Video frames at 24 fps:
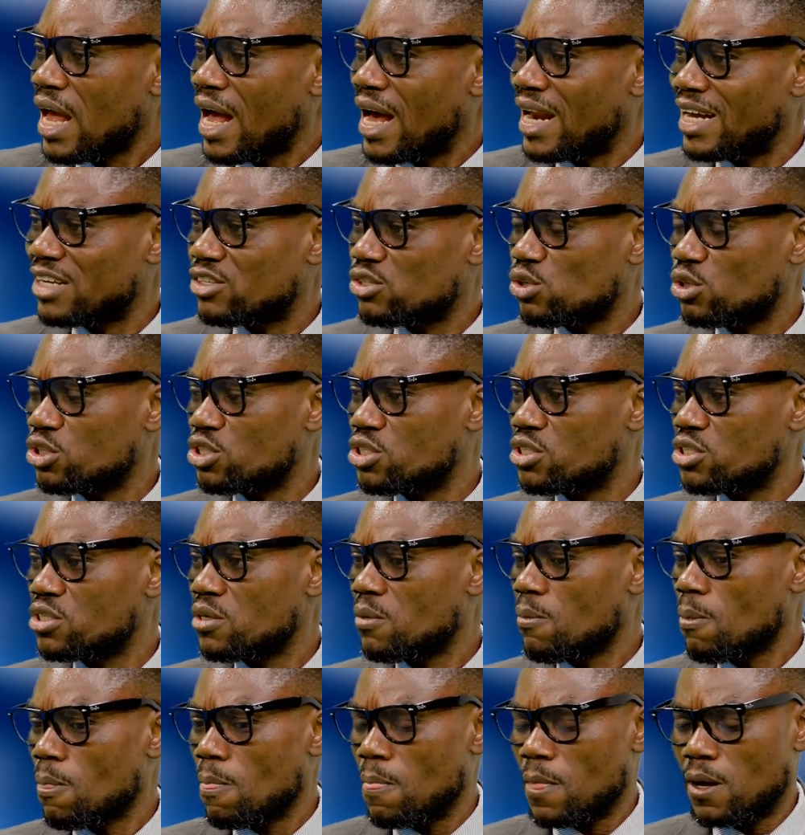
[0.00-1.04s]
And as such,
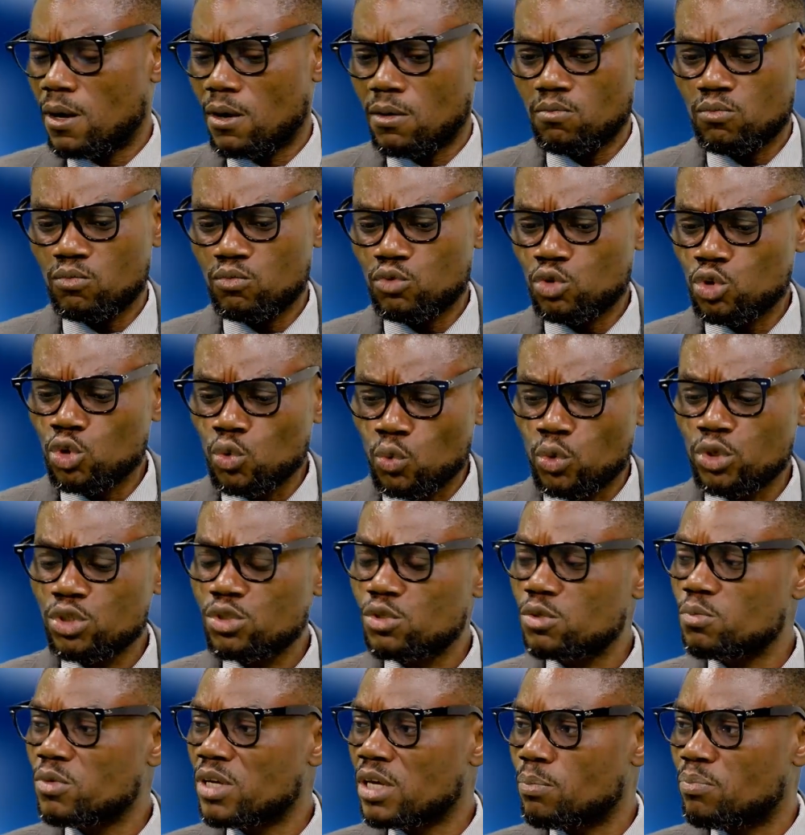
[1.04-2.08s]
you won't
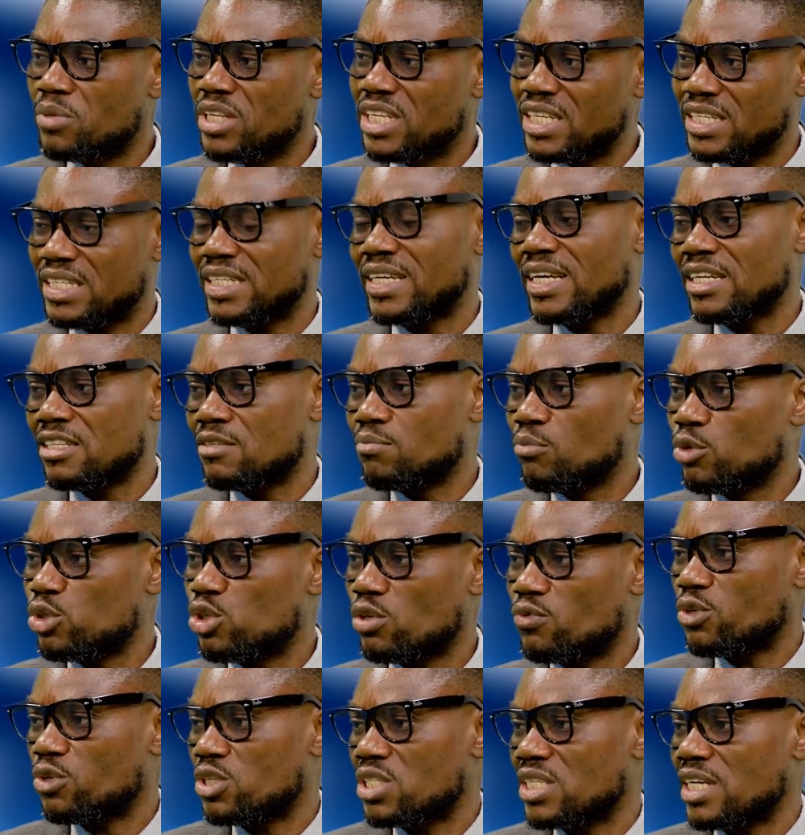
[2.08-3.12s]
dedicate most
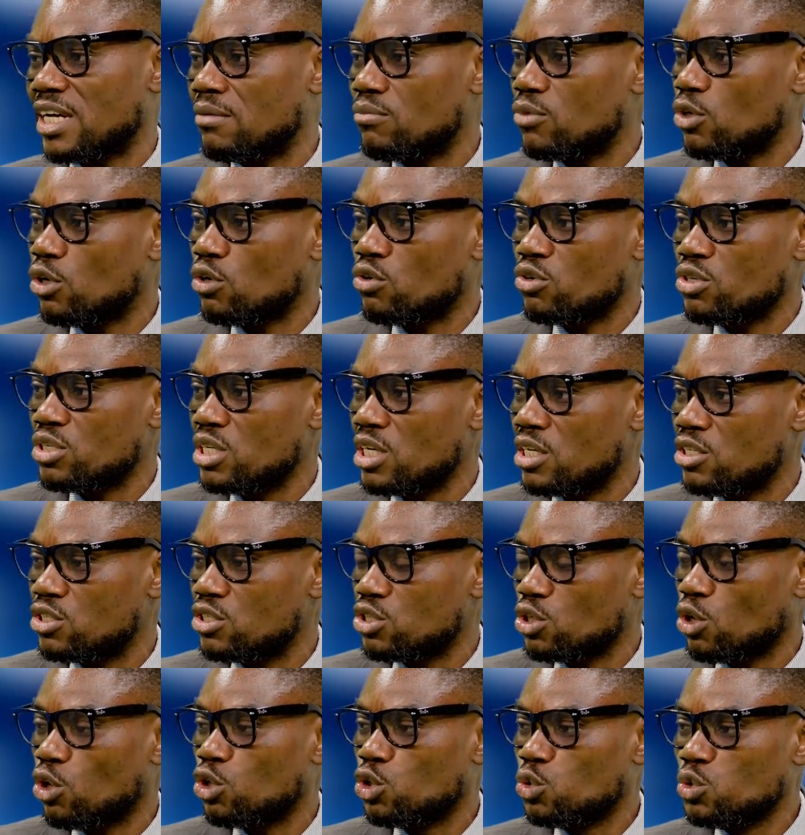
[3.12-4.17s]
time on research,
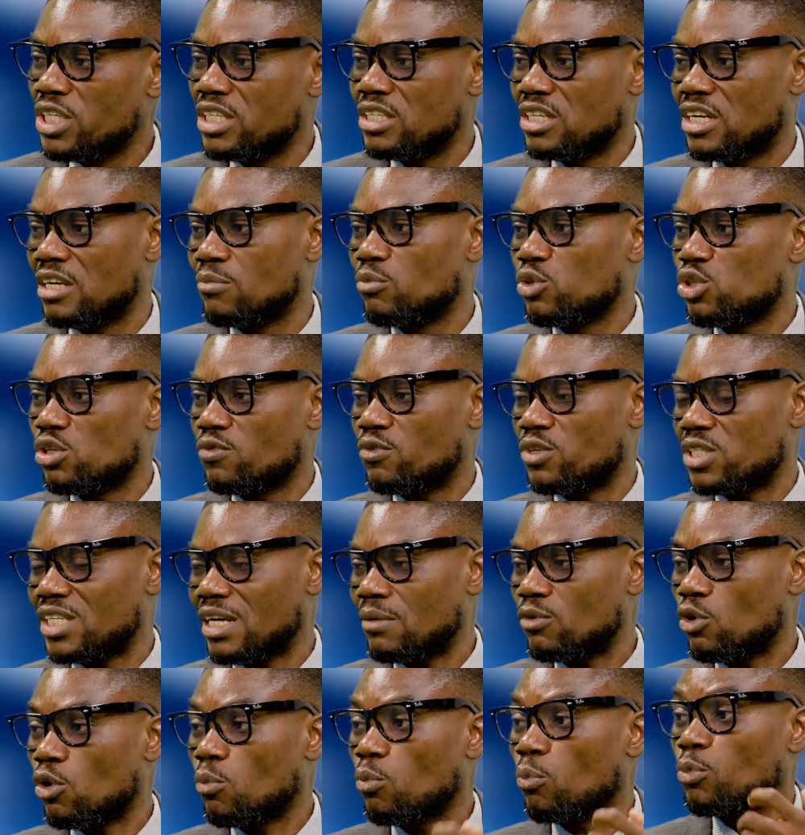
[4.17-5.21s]
or you won't dedicate most of your time
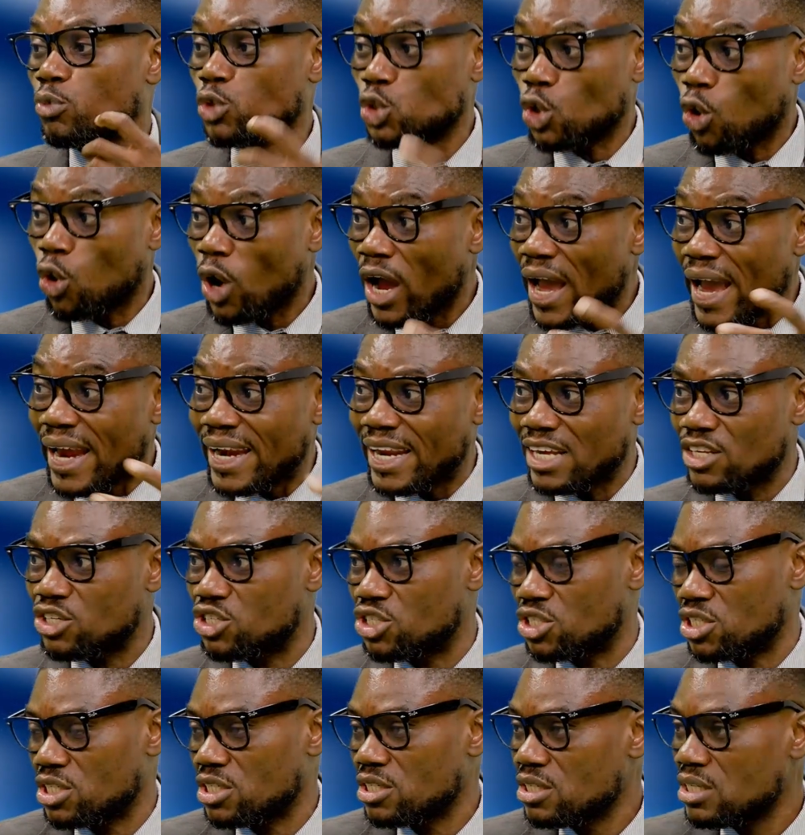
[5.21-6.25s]
or your
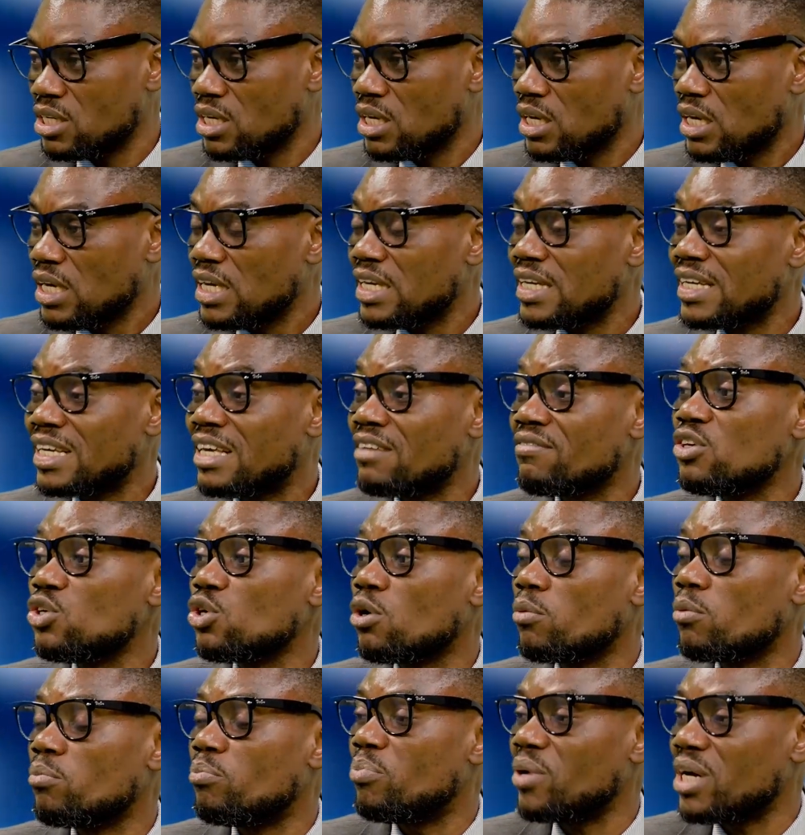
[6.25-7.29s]
energy giving
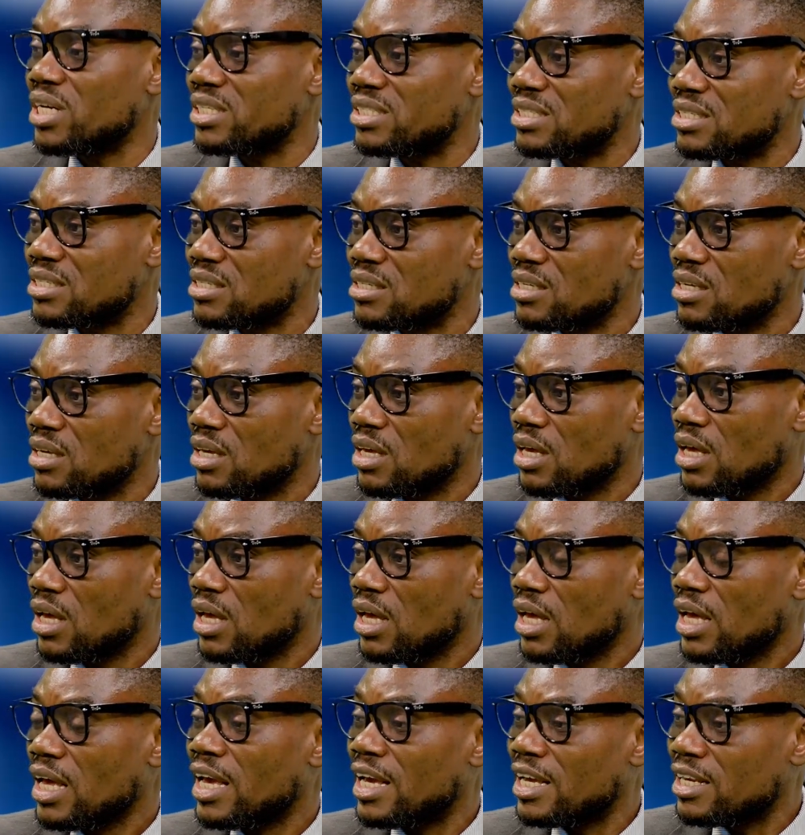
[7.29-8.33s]
your best
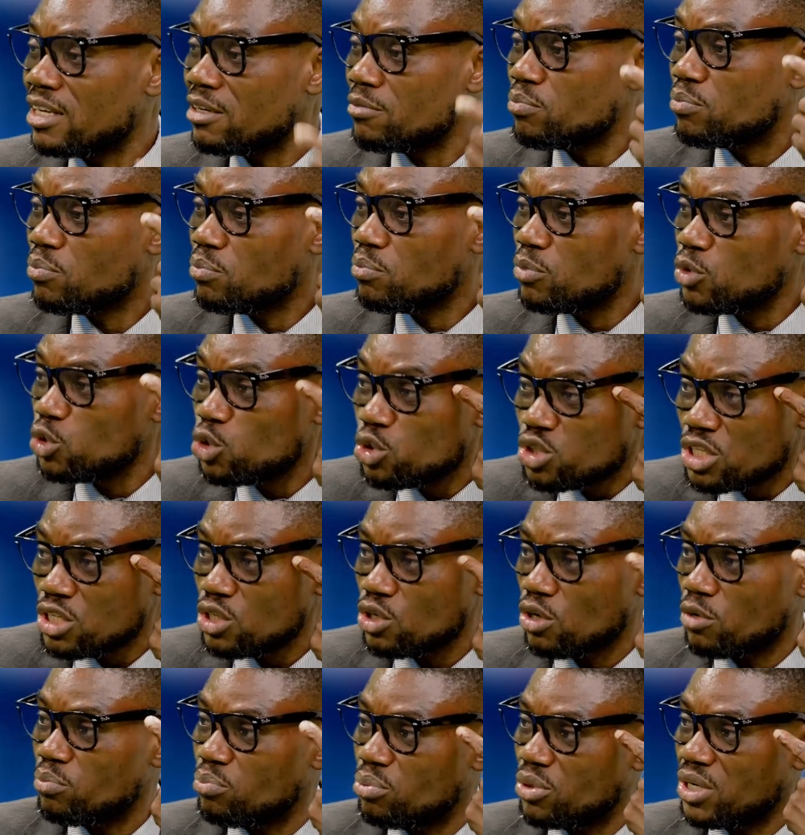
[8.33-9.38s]
in using
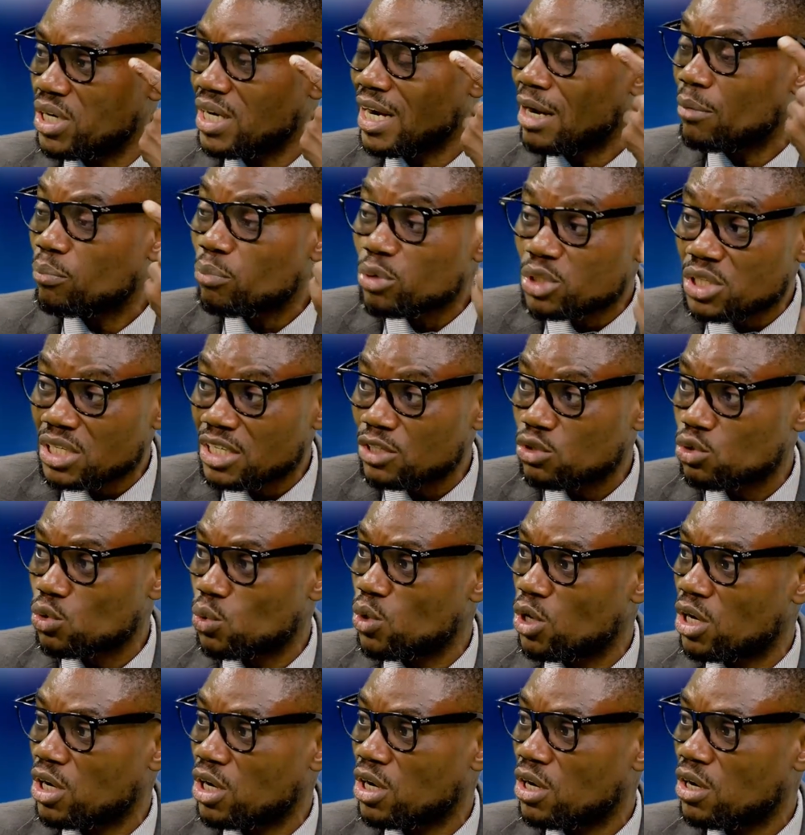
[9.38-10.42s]
your brain and putting it to
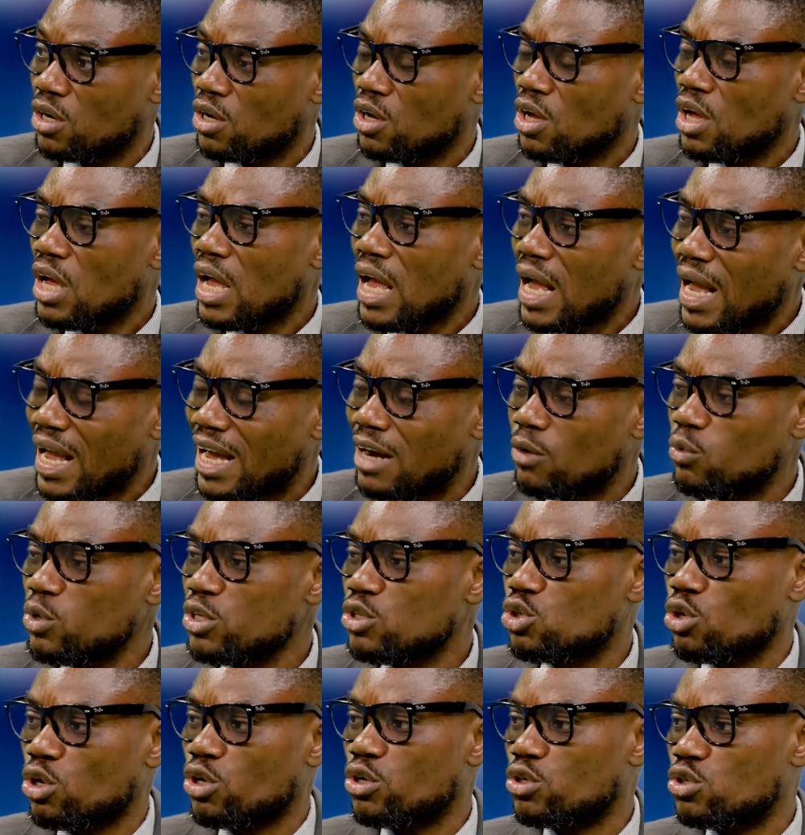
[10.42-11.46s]
work. Can we
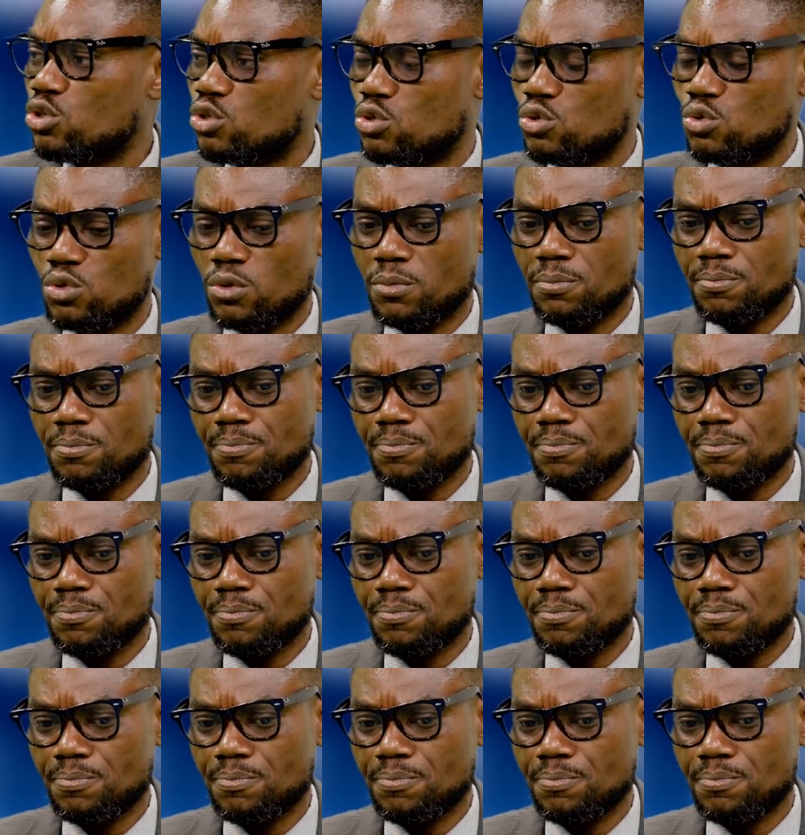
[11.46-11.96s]
talk to